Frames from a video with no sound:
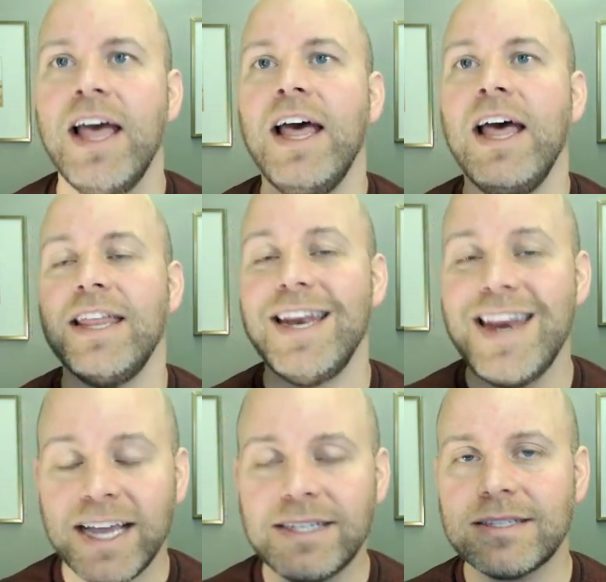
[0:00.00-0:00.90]
The
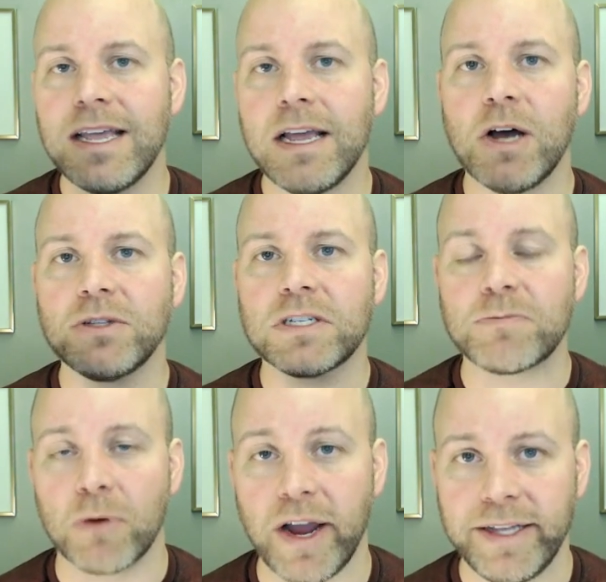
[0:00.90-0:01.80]
nice thing about
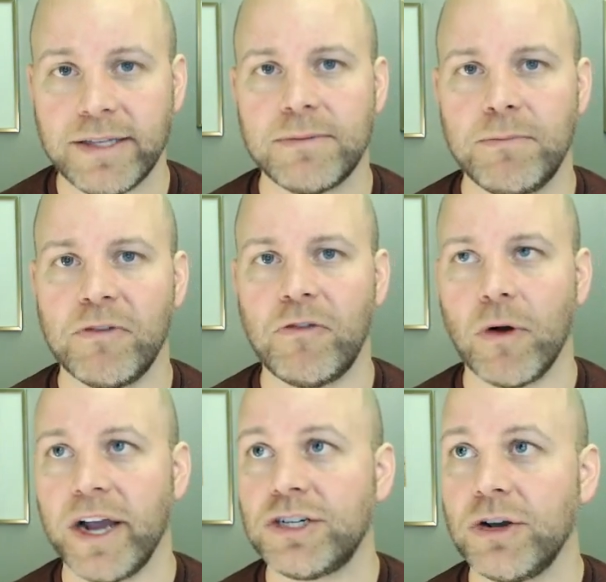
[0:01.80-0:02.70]
sprites, before
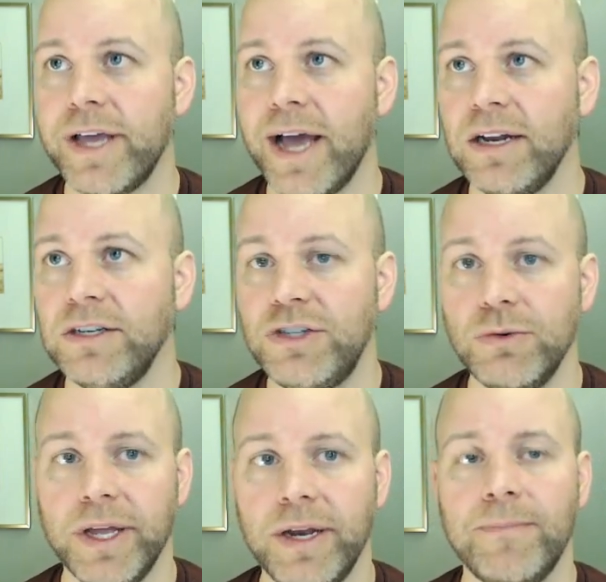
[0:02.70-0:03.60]
I show you how to do
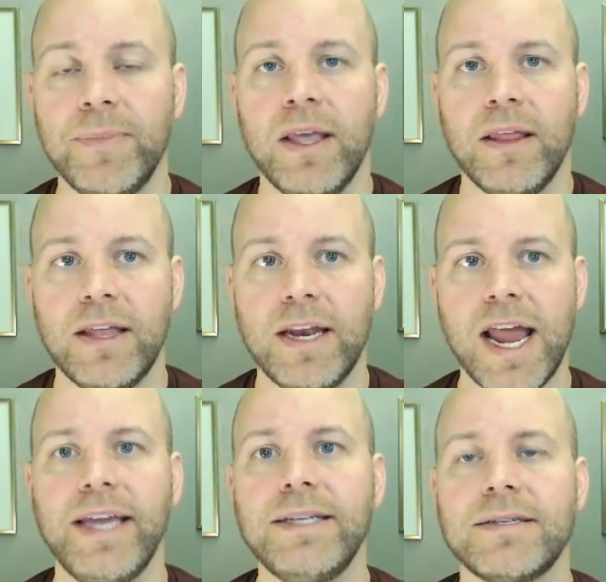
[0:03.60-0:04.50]
it, the
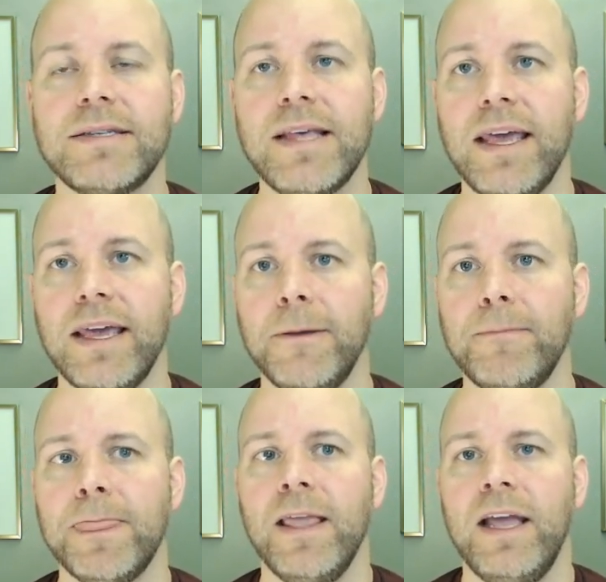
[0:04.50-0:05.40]
nice thing
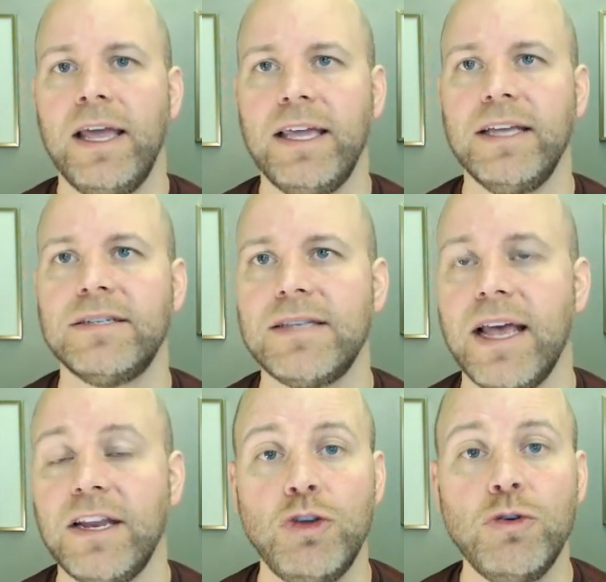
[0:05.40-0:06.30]
is that
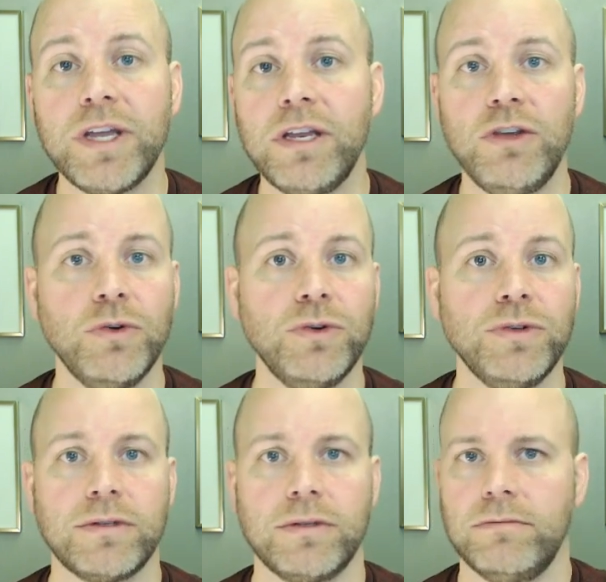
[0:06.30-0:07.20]
you can
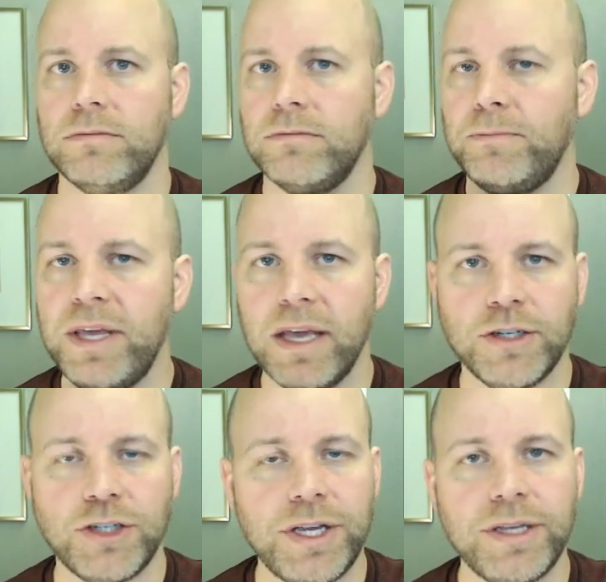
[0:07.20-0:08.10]
use
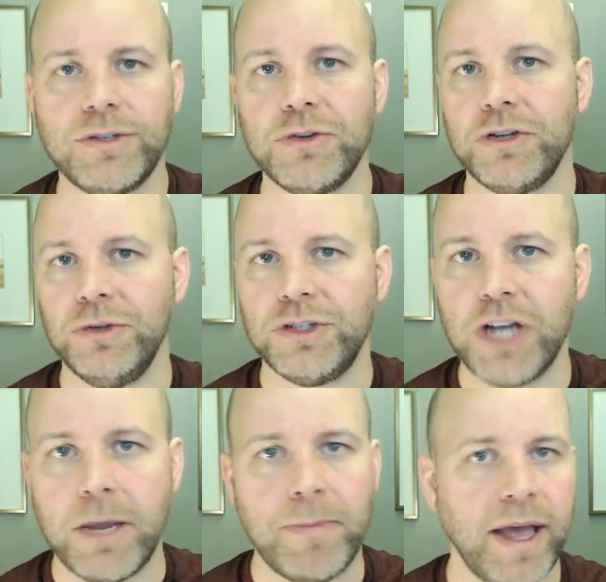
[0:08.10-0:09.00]
PNGs, you can use
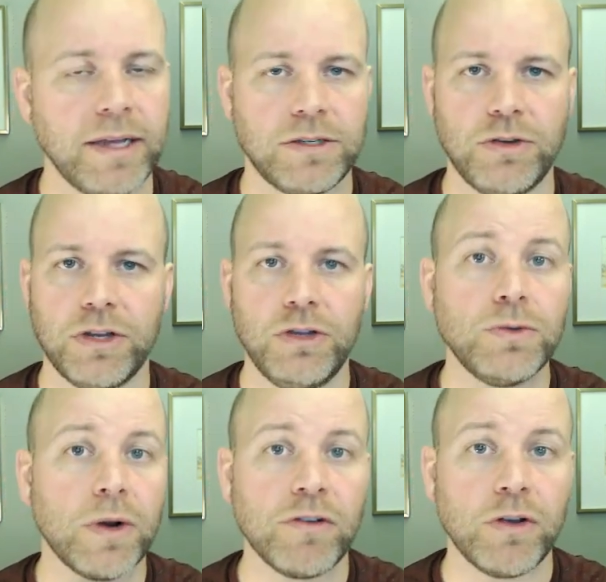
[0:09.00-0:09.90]
JPEGs, you can use
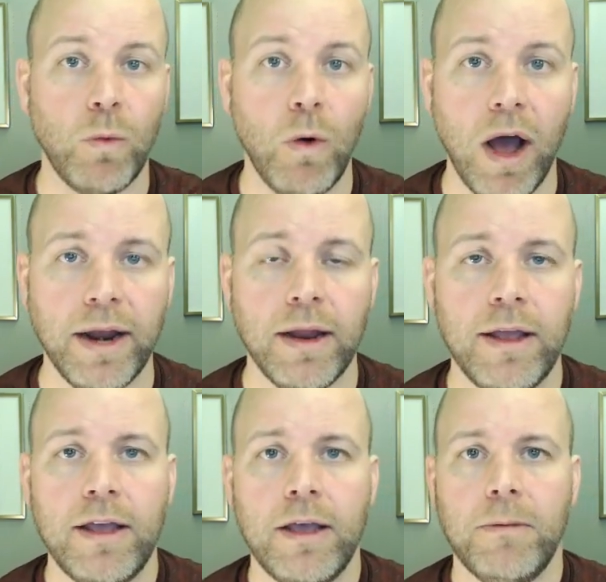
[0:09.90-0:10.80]
whatever you want,
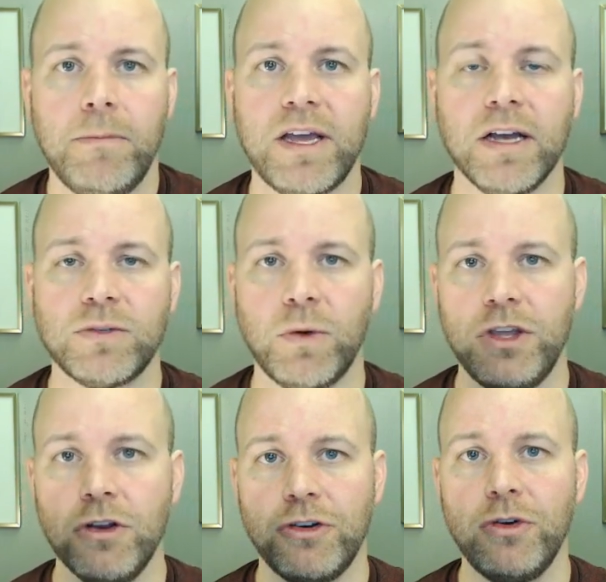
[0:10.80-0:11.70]
because what
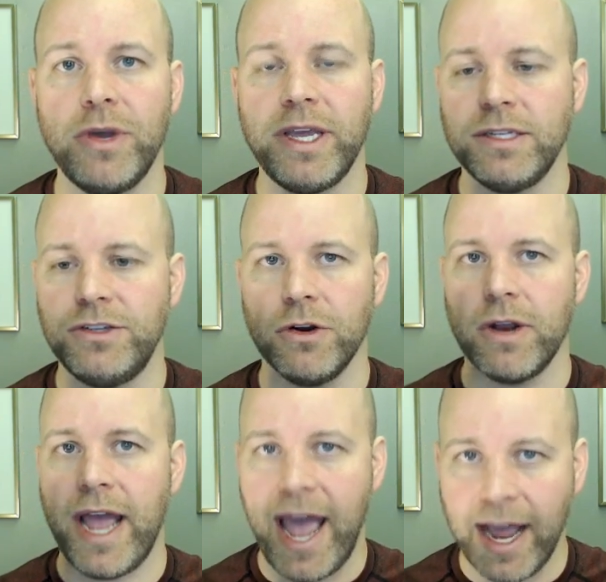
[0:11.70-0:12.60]
you're doing is you're
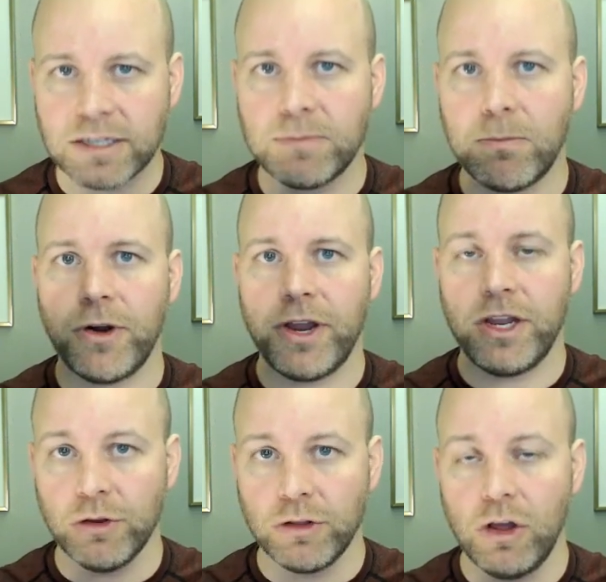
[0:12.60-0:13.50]
exporting and
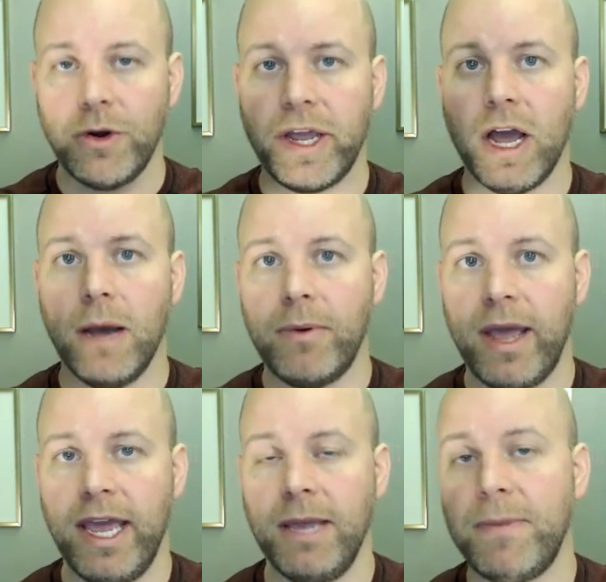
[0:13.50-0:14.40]
you're loading up
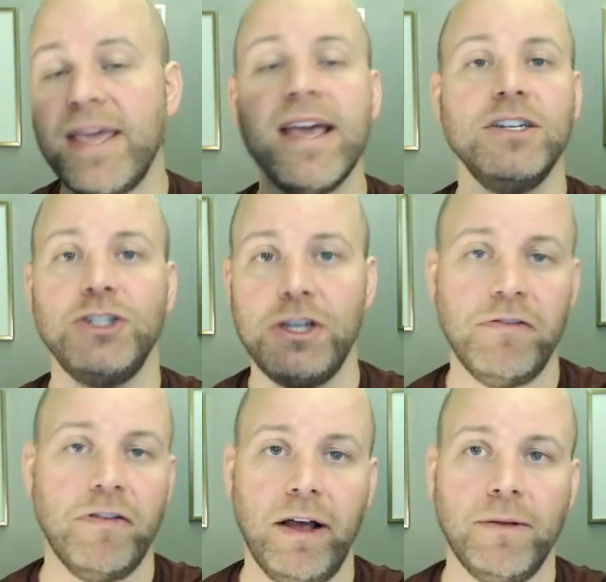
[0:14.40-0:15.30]
a PNG
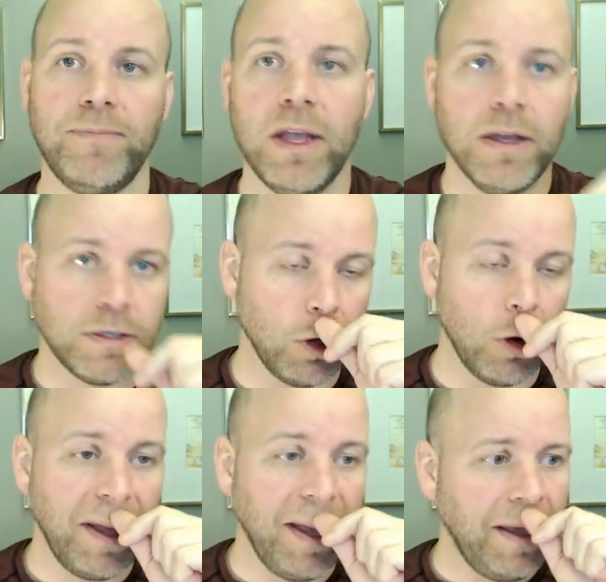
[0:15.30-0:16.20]
file. So
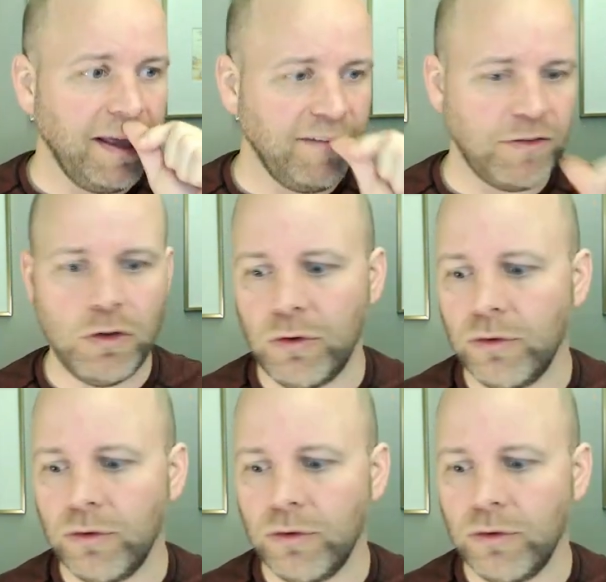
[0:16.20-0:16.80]
if you